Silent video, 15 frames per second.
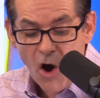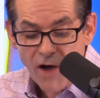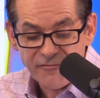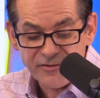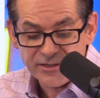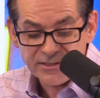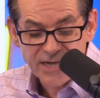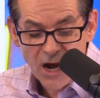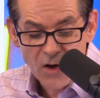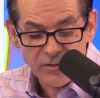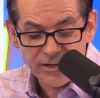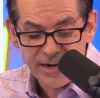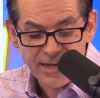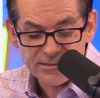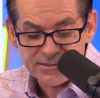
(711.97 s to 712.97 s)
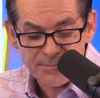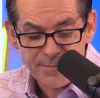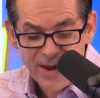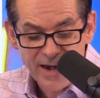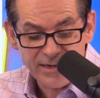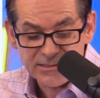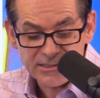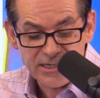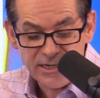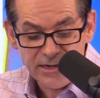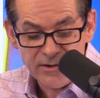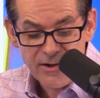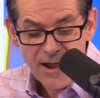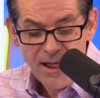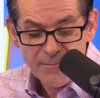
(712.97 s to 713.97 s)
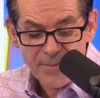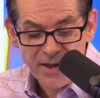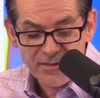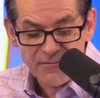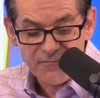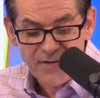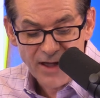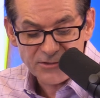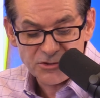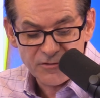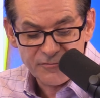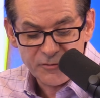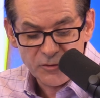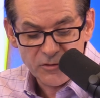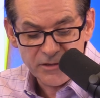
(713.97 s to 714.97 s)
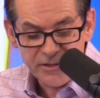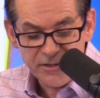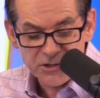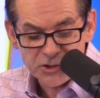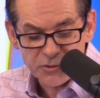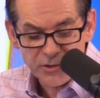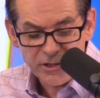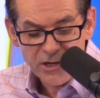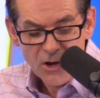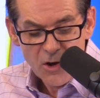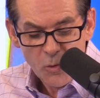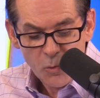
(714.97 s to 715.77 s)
often touted as the panacea by the fossil fuel industry,